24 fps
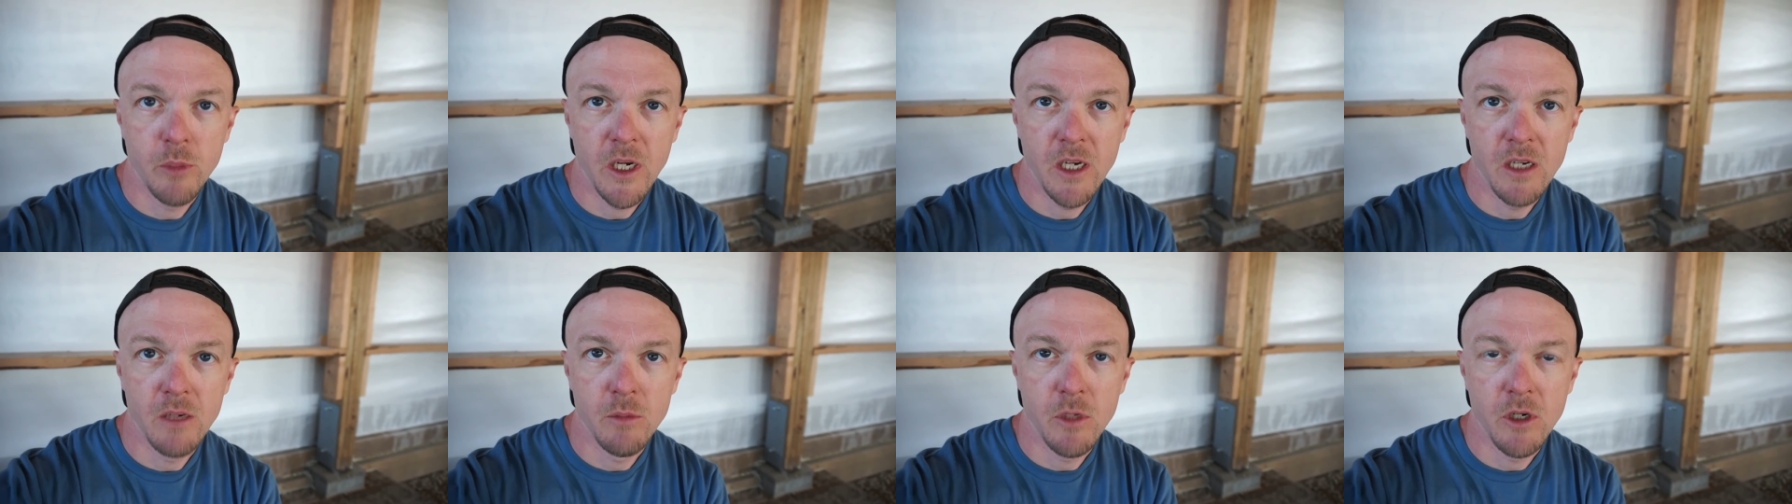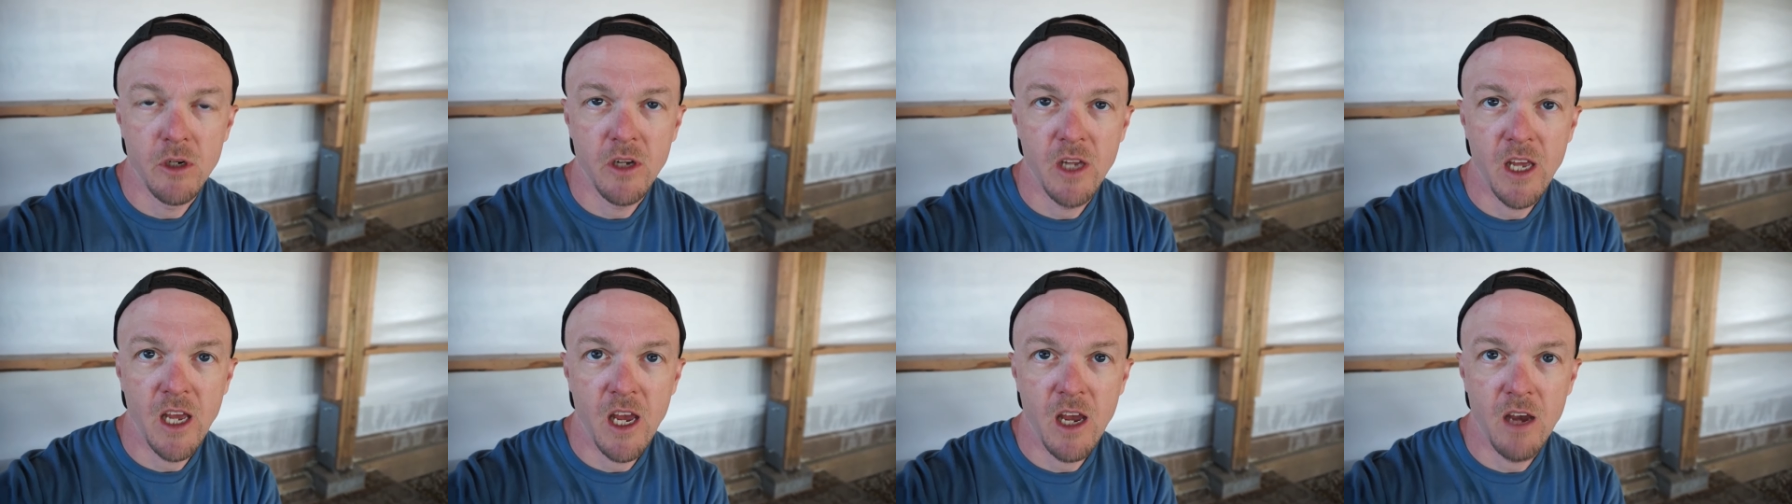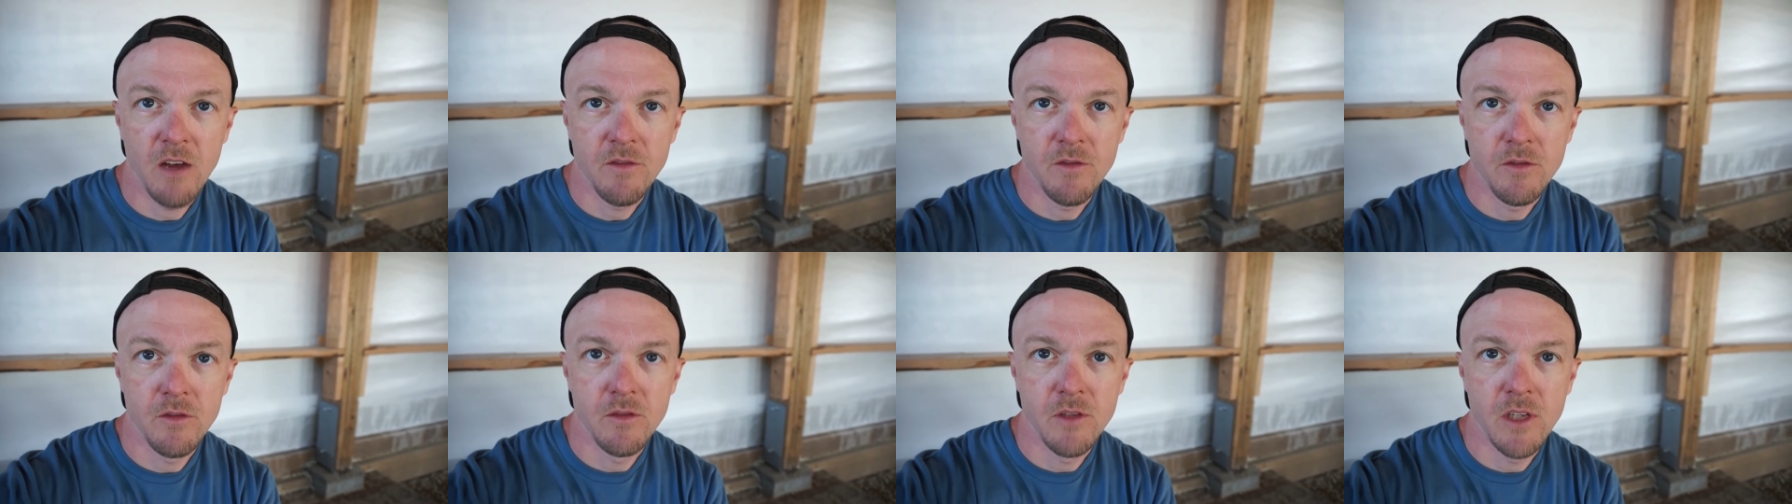by about
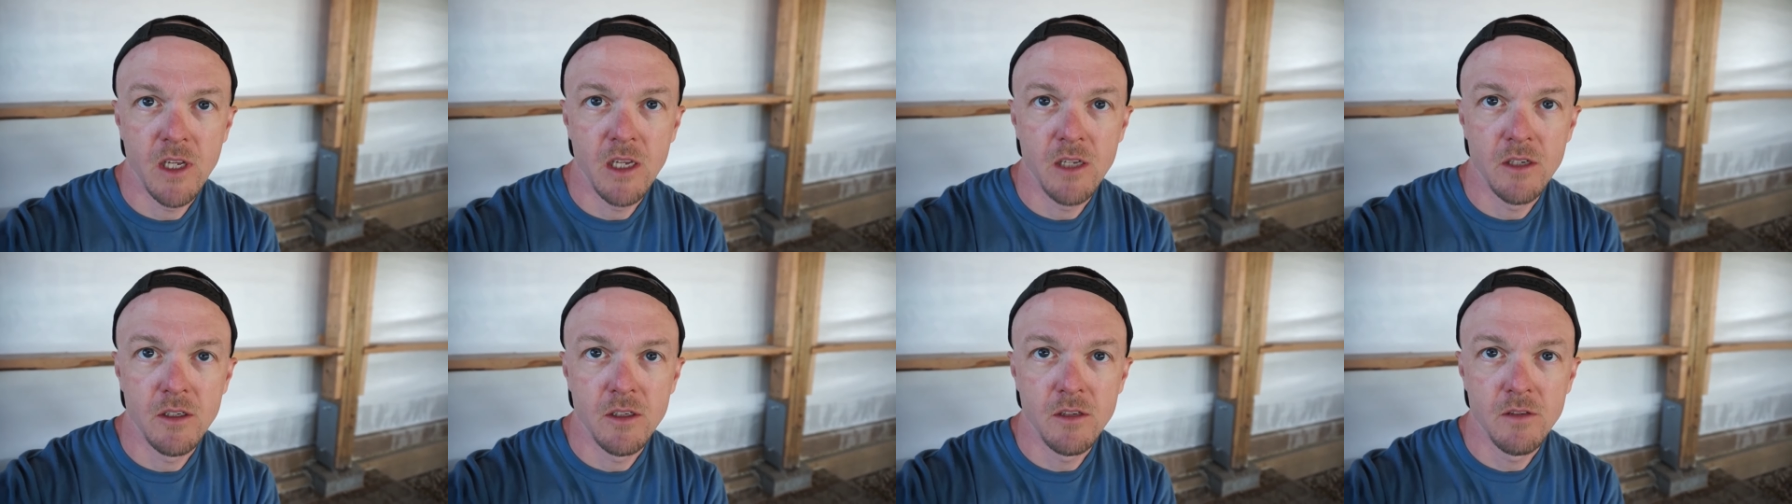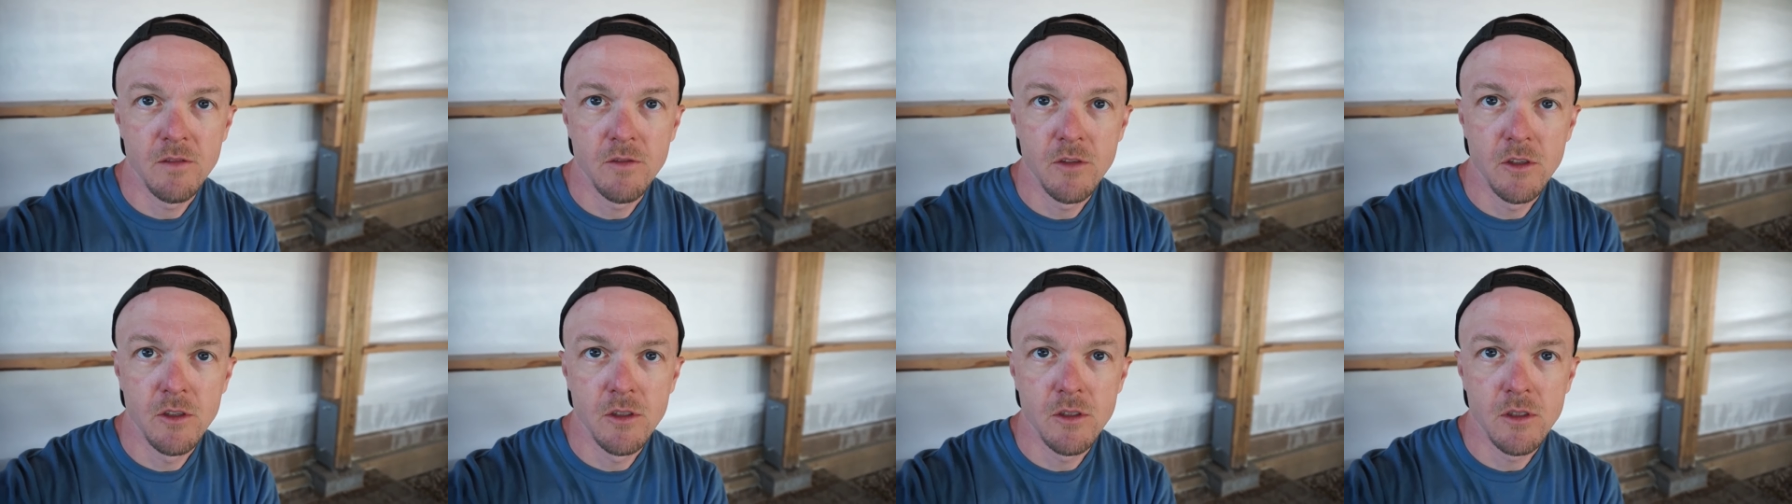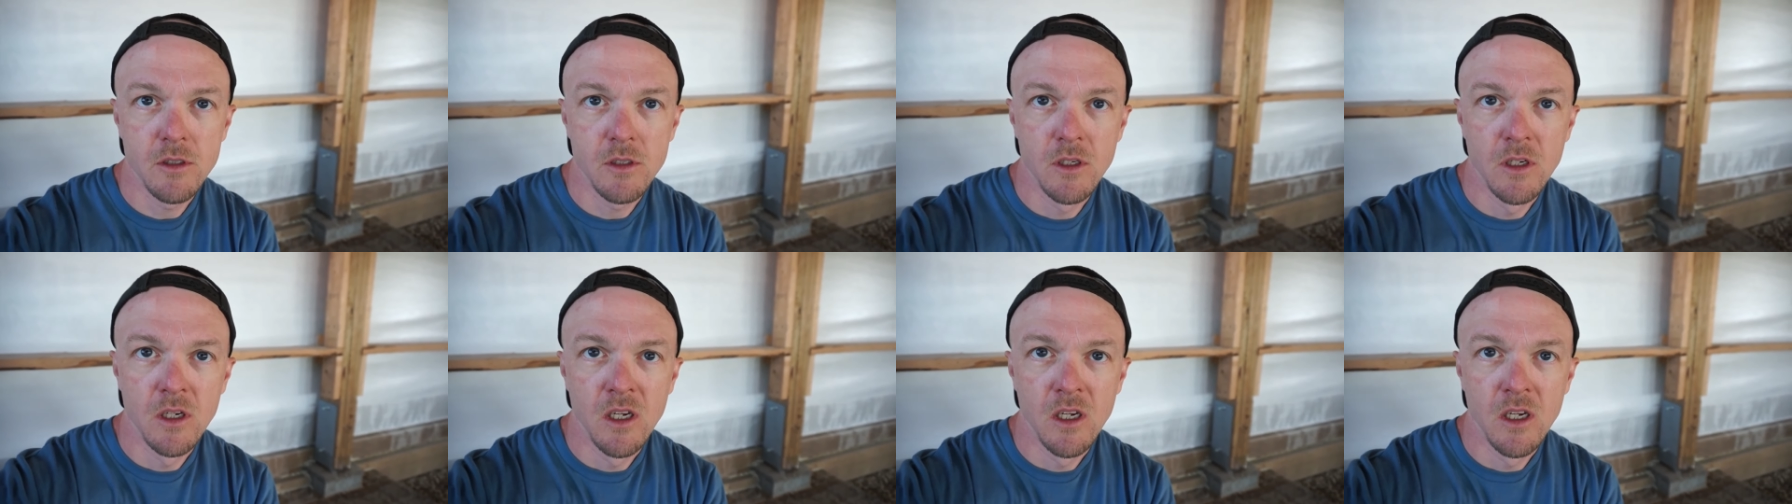half of that difference.